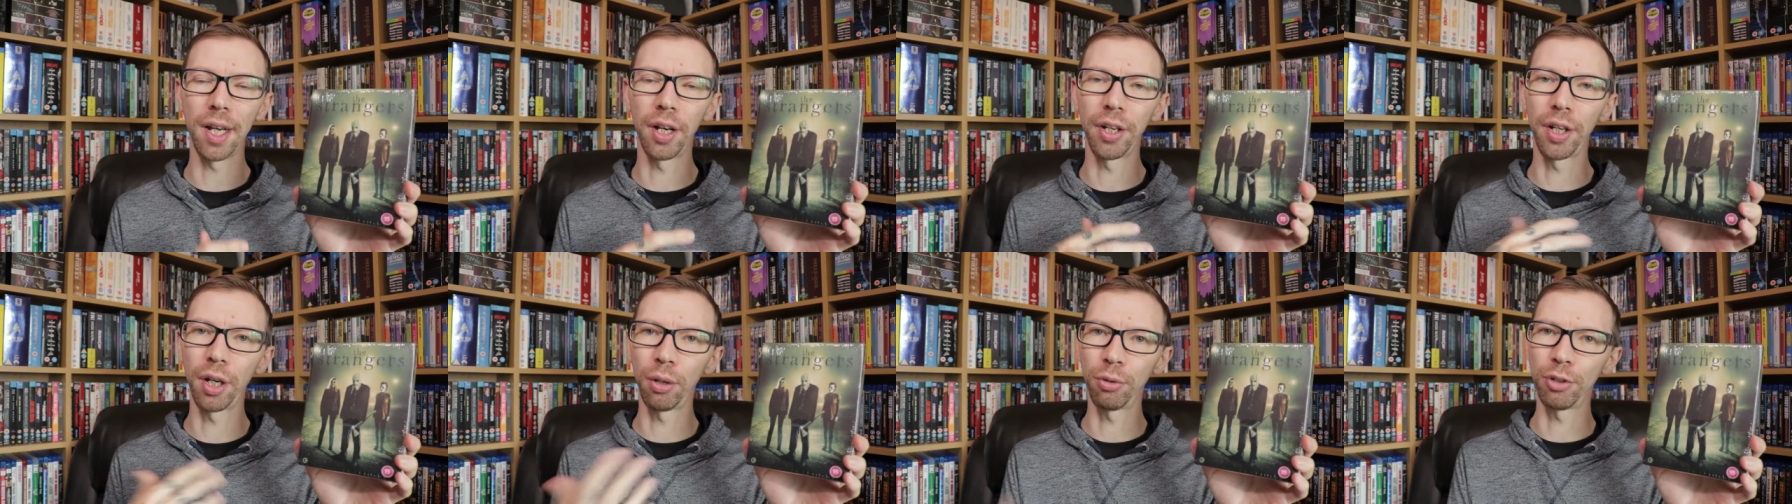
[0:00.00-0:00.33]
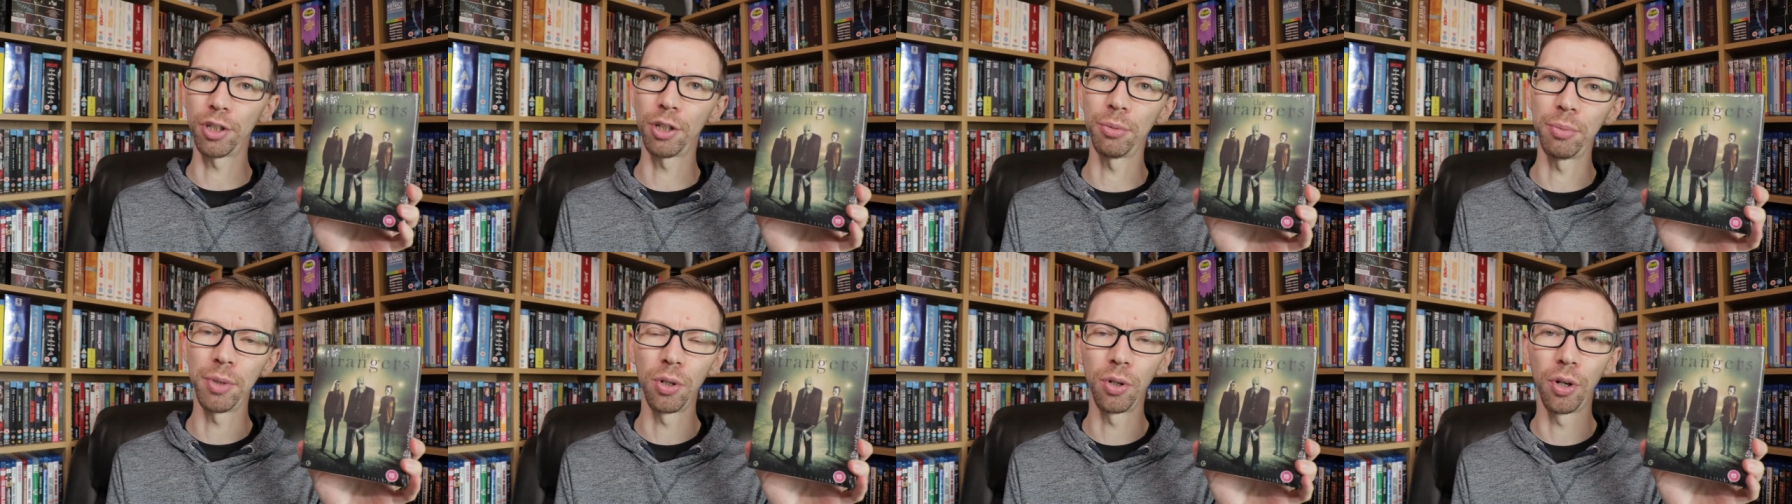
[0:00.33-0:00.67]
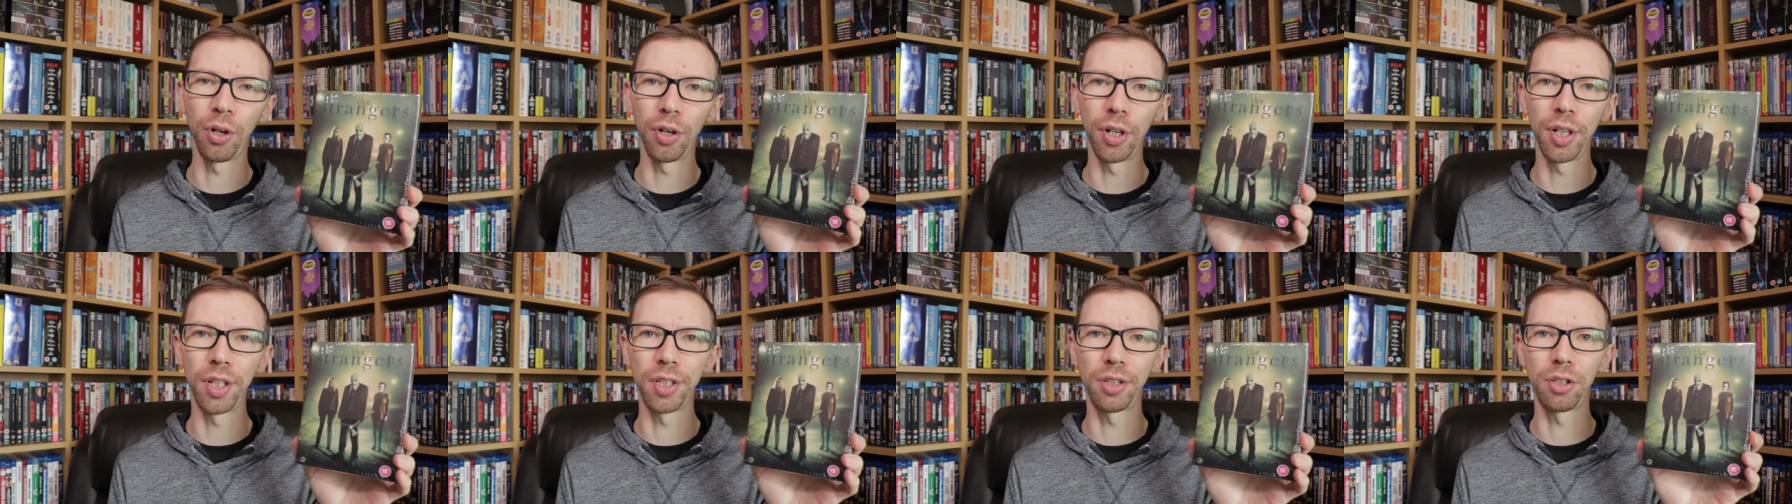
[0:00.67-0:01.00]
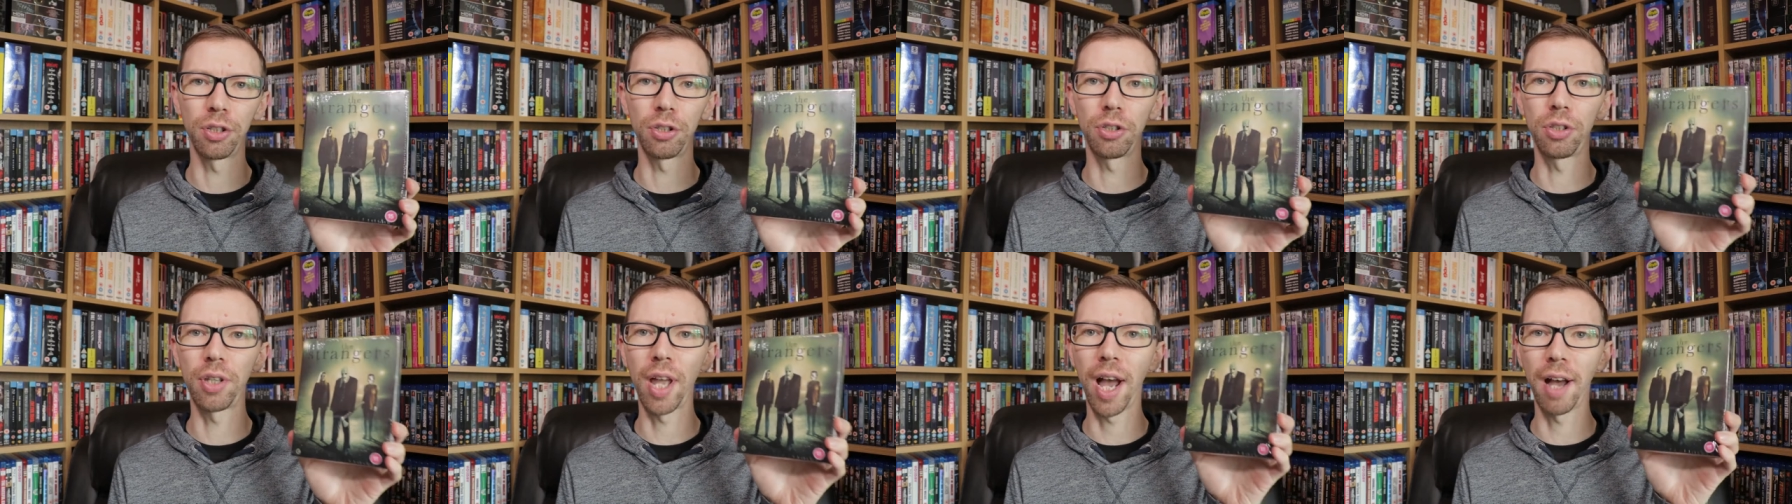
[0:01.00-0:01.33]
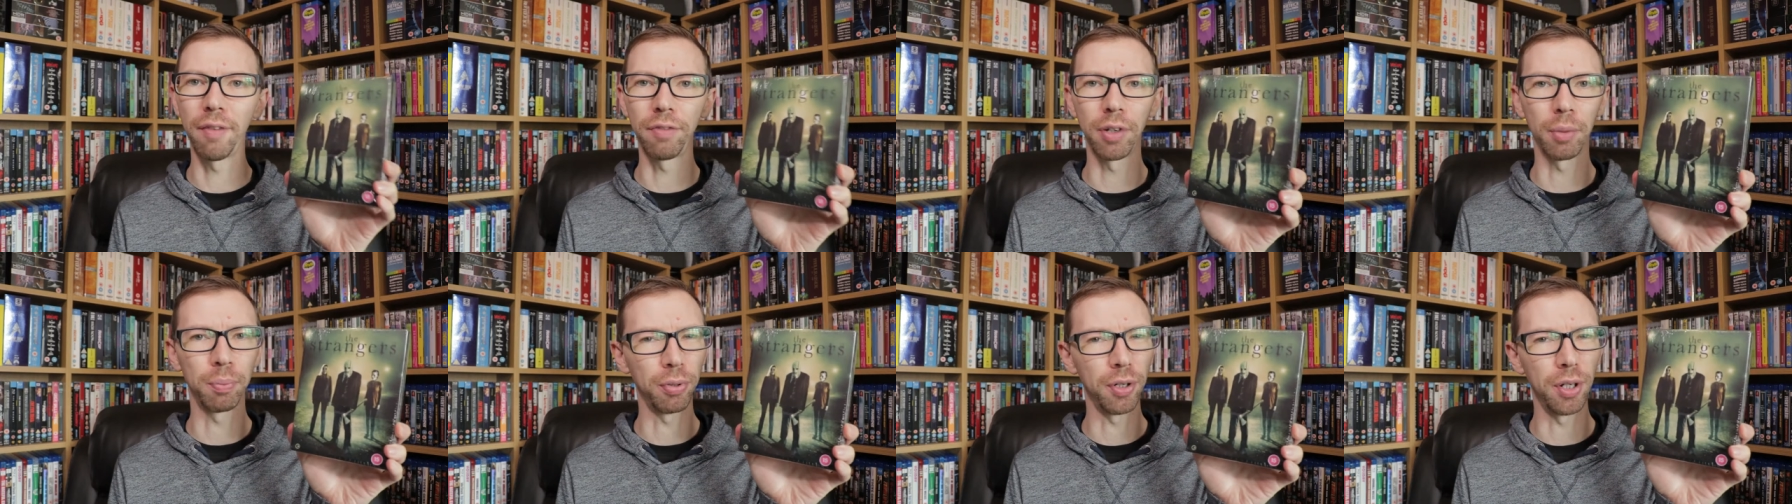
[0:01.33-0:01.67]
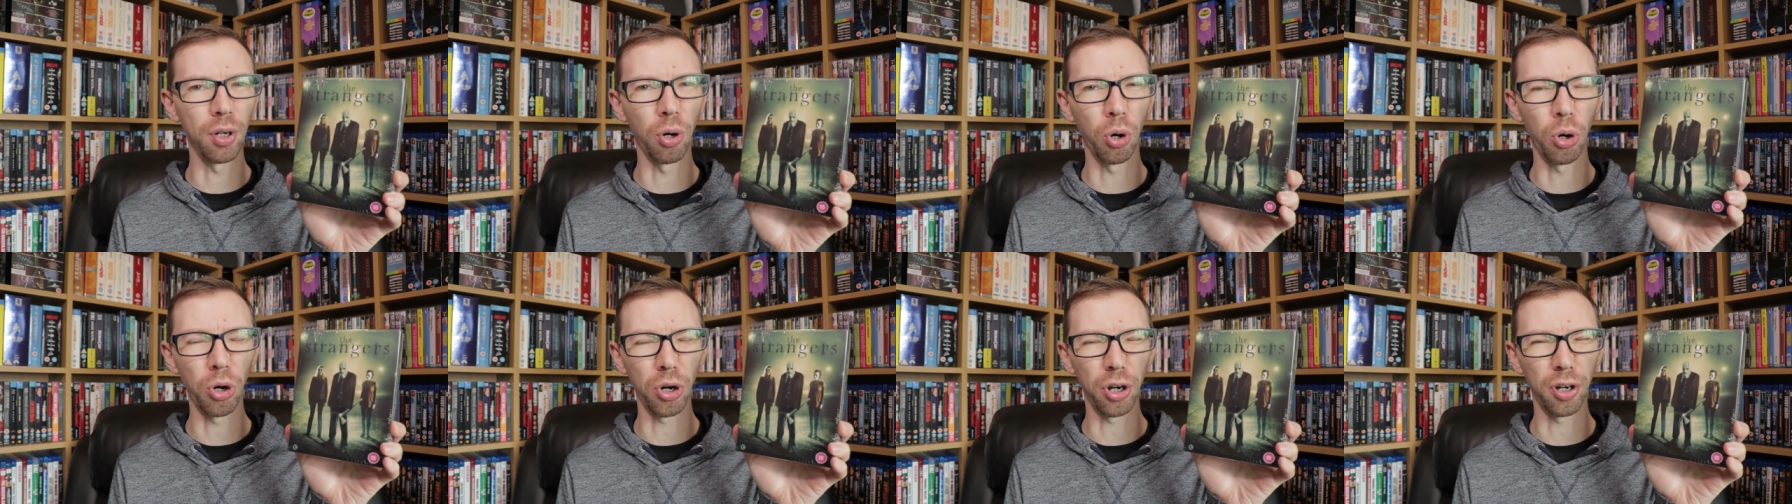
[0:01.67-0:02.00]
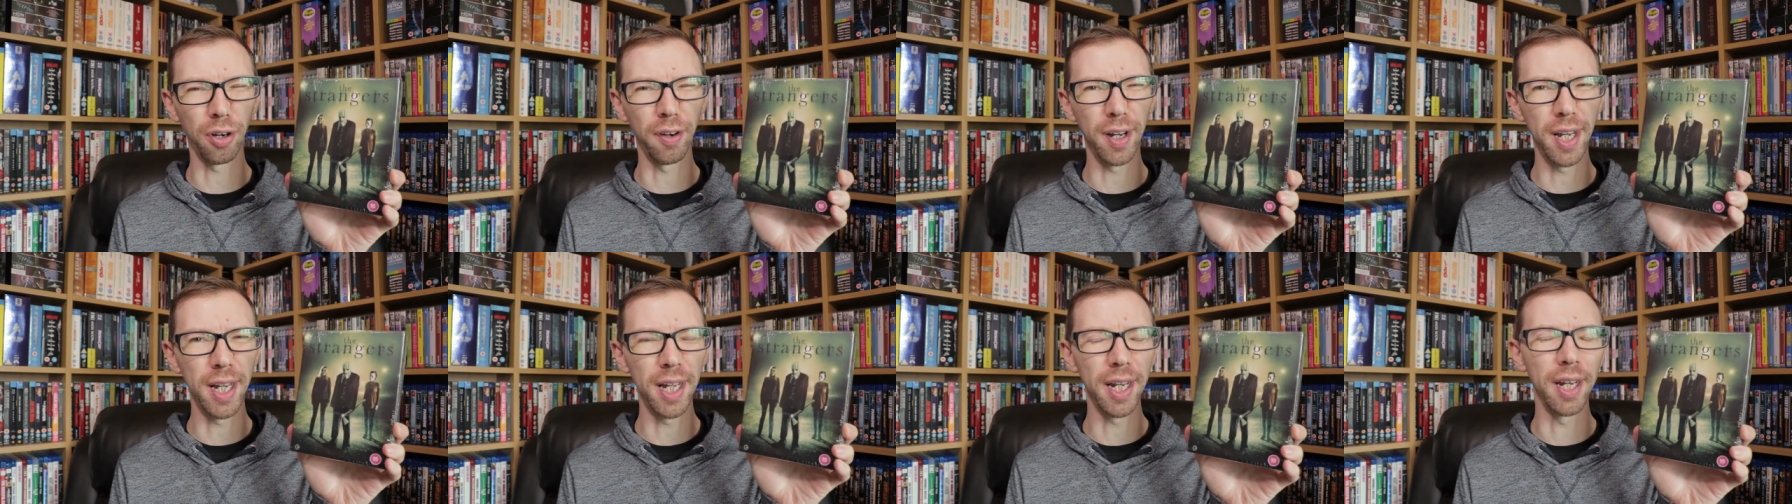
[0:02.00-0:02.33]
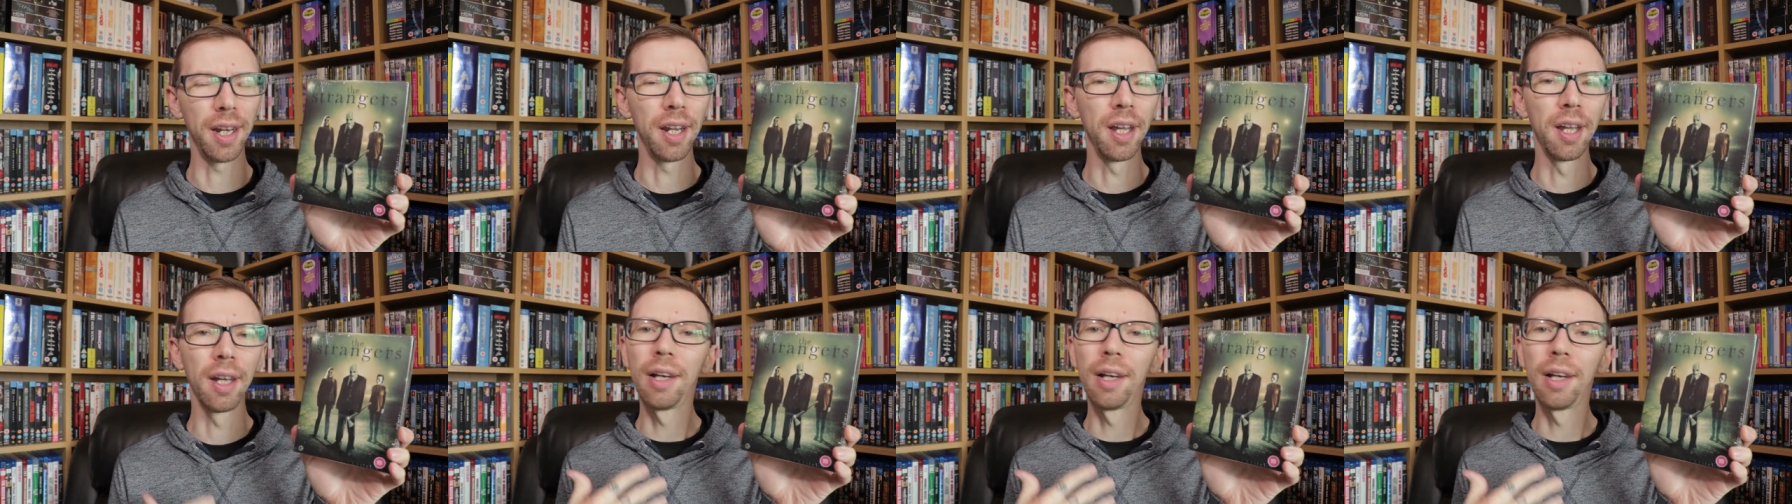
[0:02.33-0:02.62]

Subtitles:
I know some of you guys have your pre-order in.